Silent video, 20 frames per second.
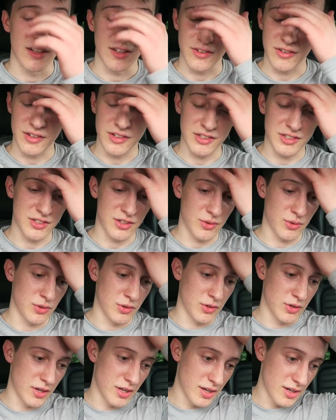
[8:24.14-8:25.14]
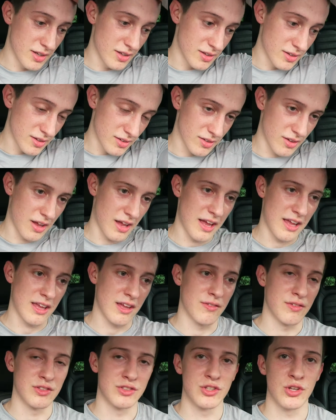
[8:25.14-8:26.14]
I think it's so good. I hate
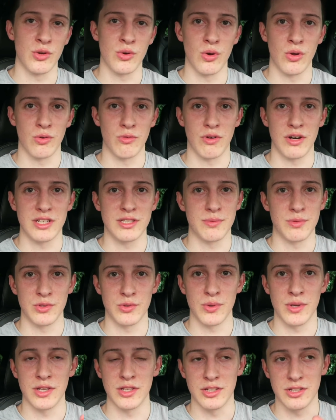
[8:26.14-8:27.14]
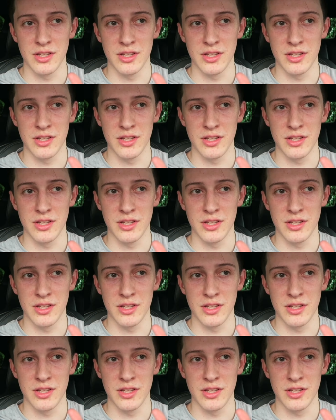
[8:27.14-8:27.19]
having too long rests between.